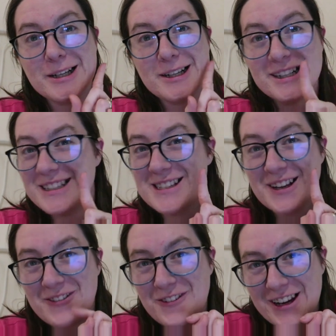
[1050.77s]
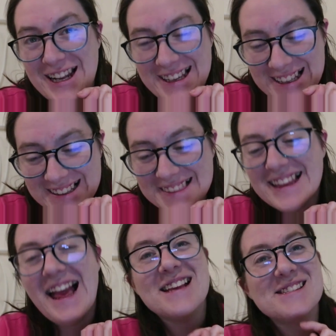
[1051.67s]
It's so funny.
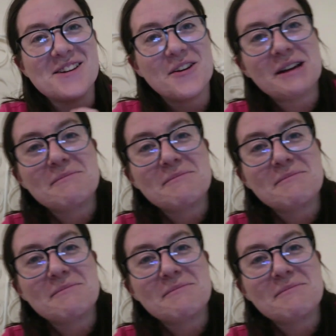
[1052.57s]
Sorry.